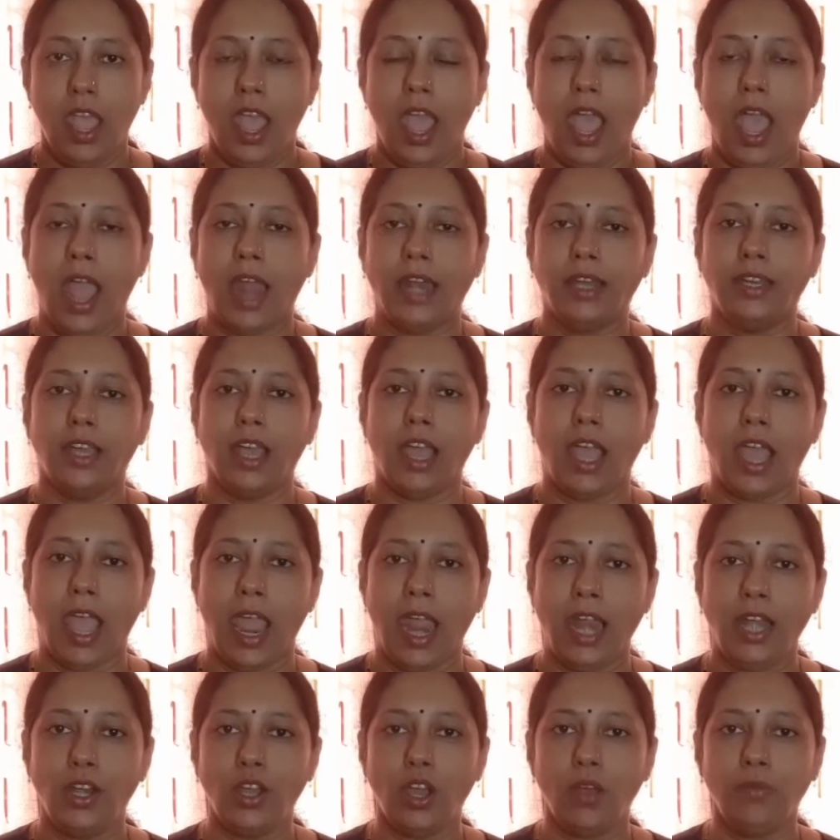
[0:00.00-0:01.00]
At the
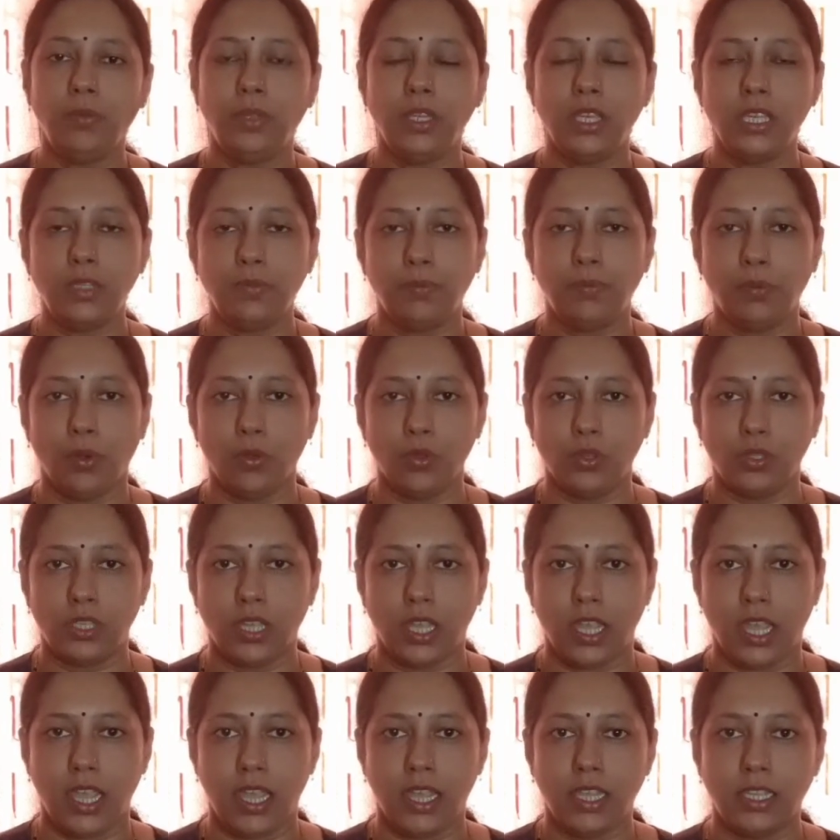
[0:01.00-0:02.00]
end of this
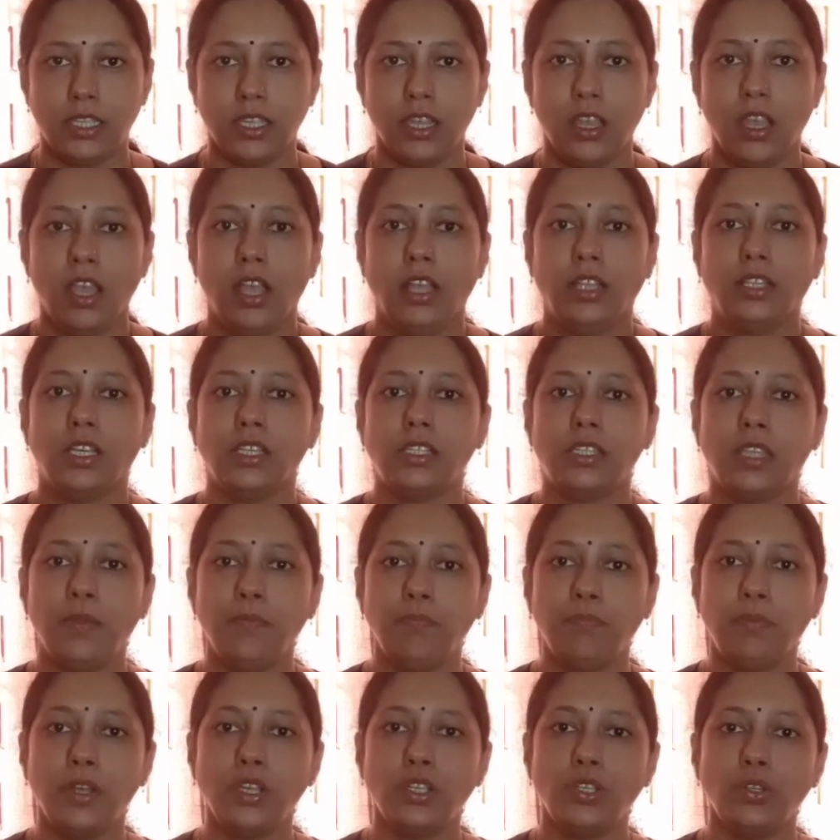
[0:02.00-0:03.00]
process, the
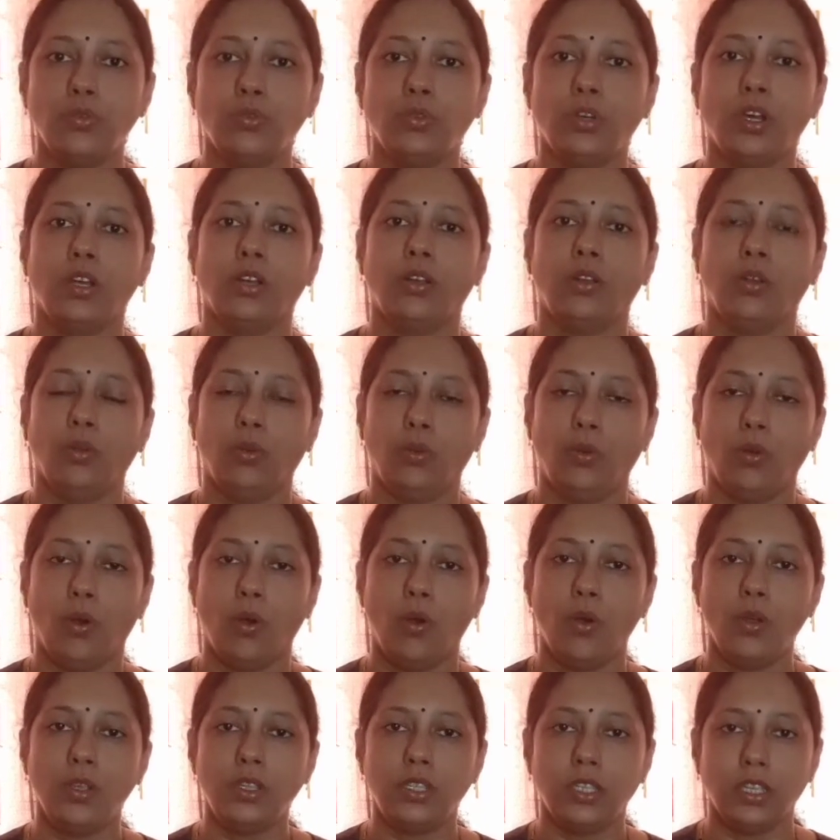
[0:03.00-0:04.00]
simple sugar
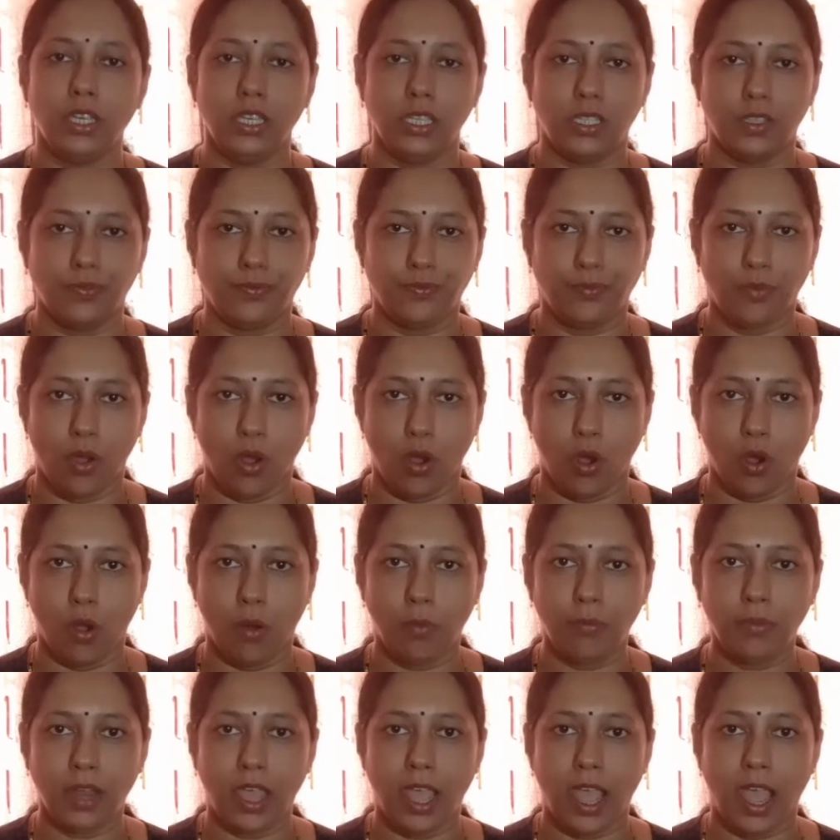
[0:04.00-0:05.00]
glucose is
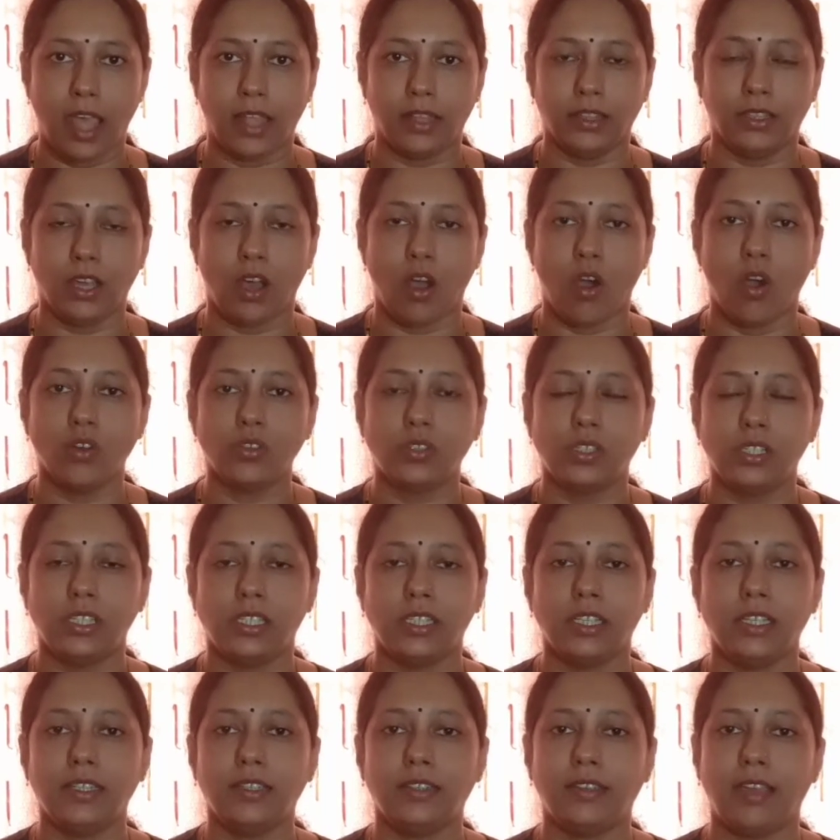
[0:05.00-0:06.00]
formed and the
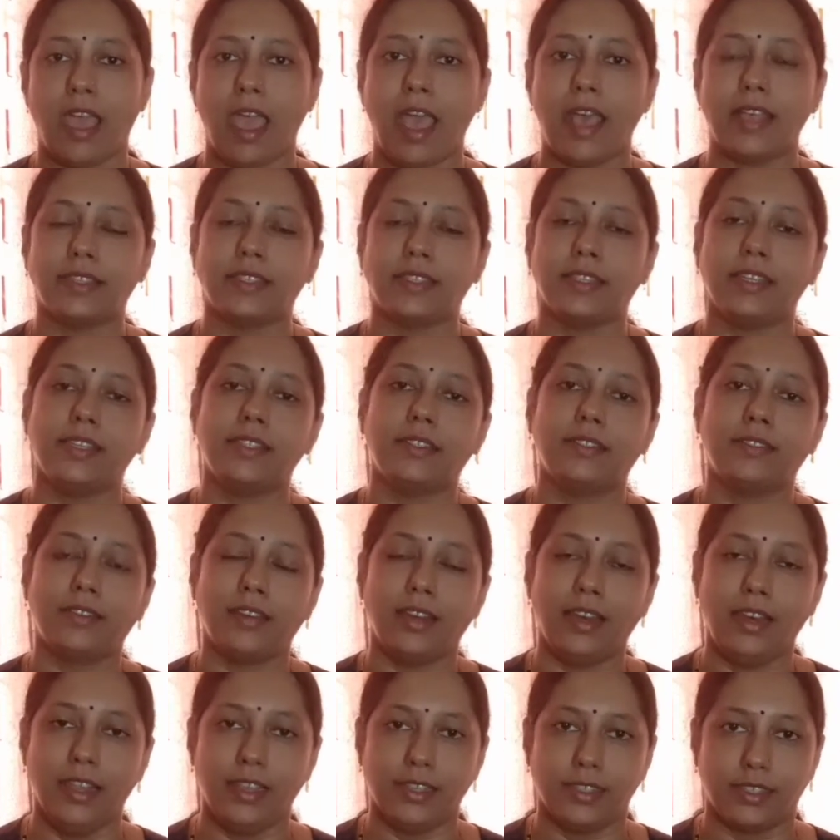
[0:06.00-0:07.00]
oxygen gas is
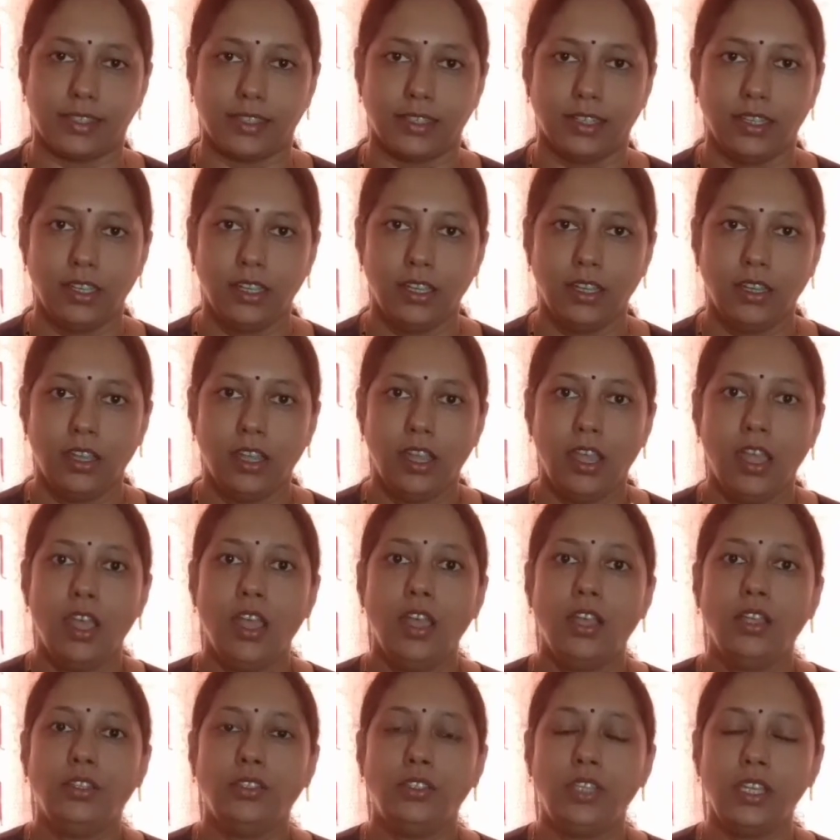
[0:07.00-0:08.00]
released.
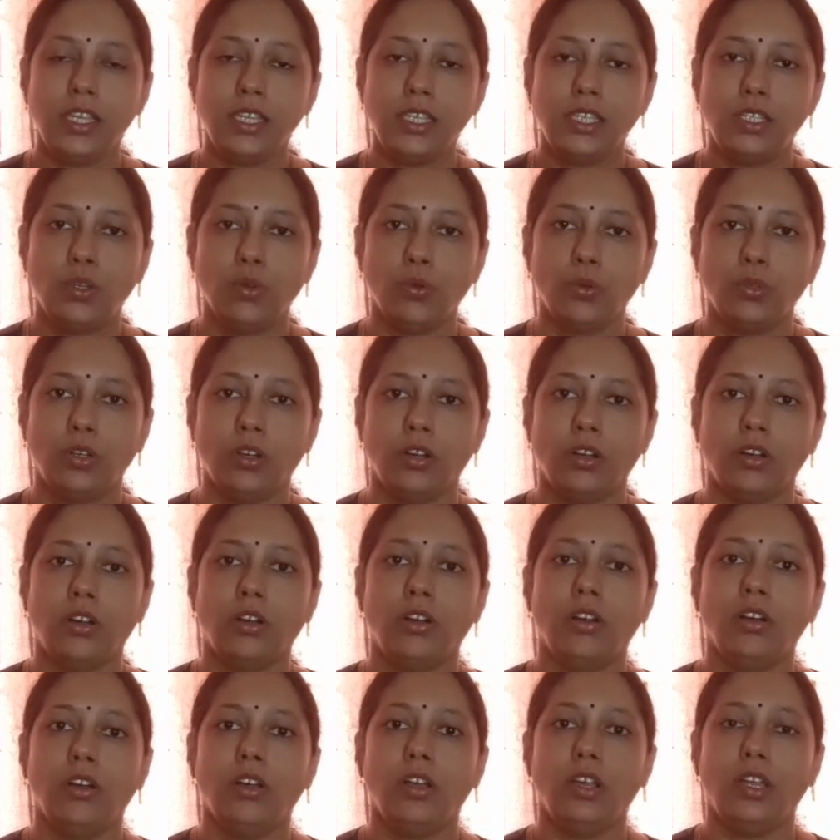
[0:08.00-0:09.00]
This
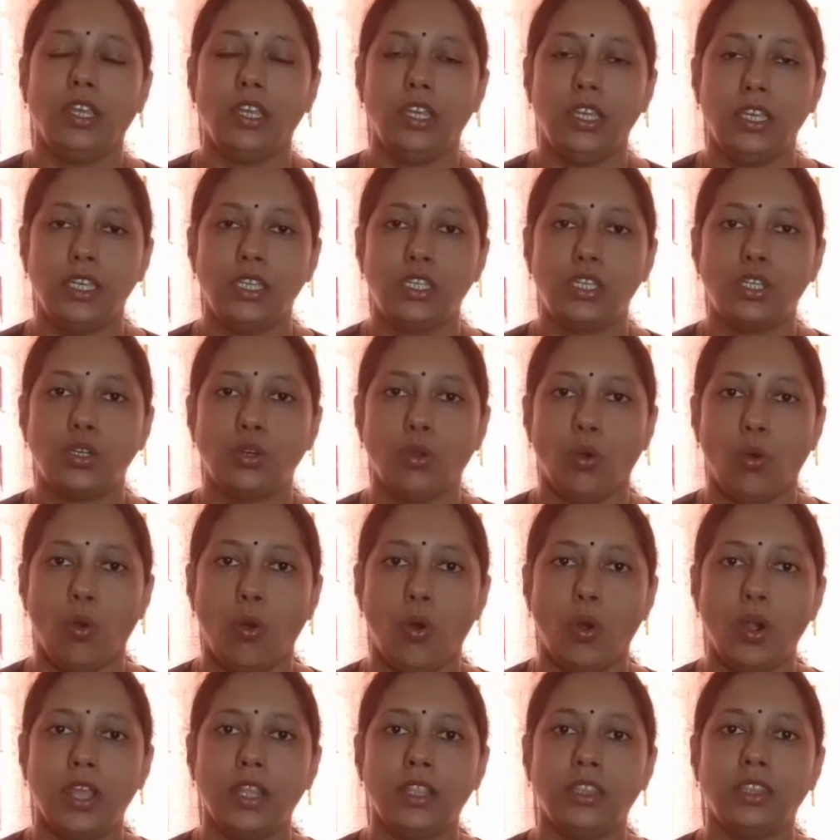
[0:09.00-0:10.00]
sugar is
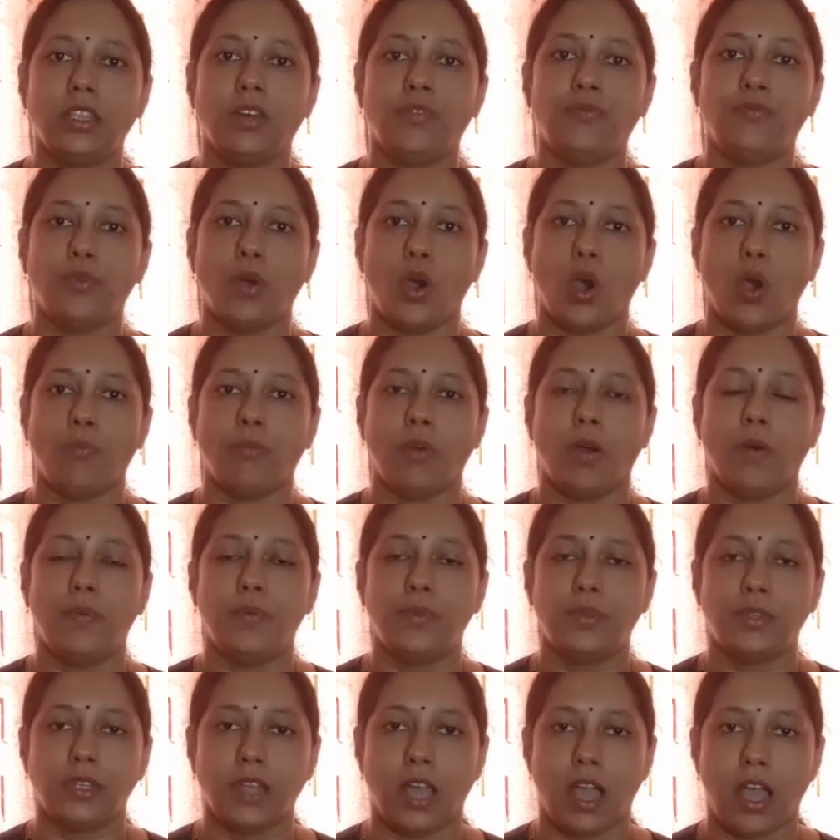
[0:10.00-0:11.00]
stored in the form of
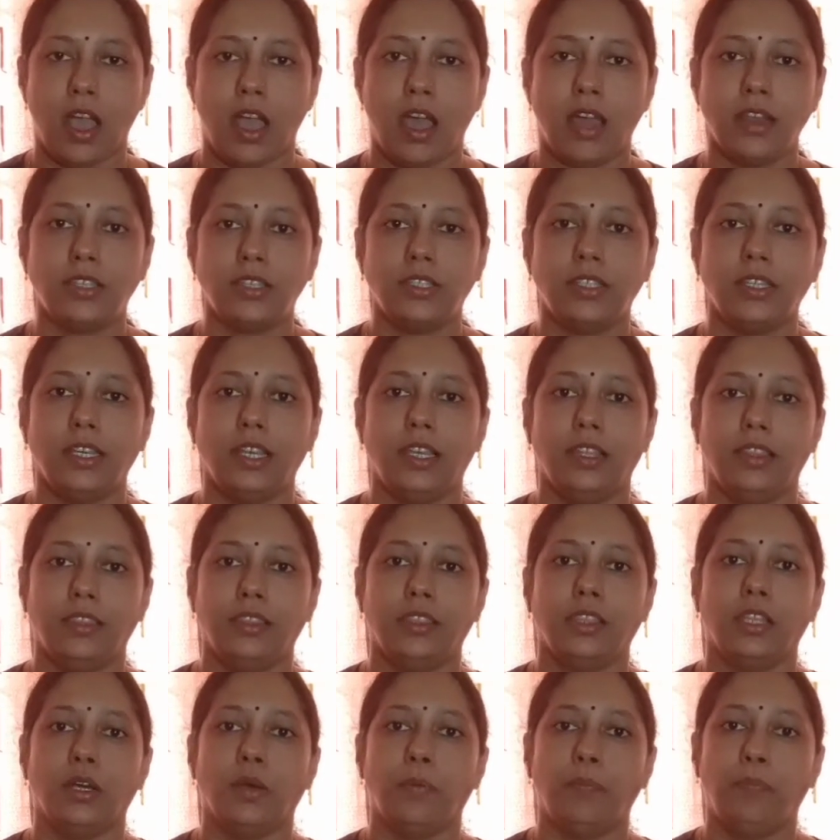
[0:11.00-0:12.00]
starch in
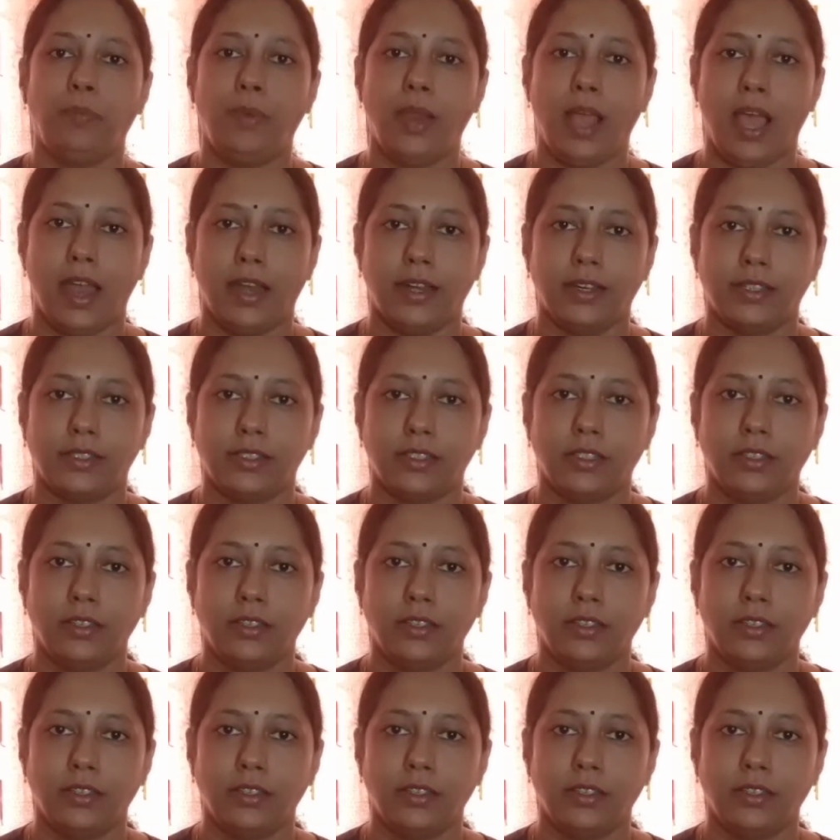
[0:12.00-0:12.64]
the plants.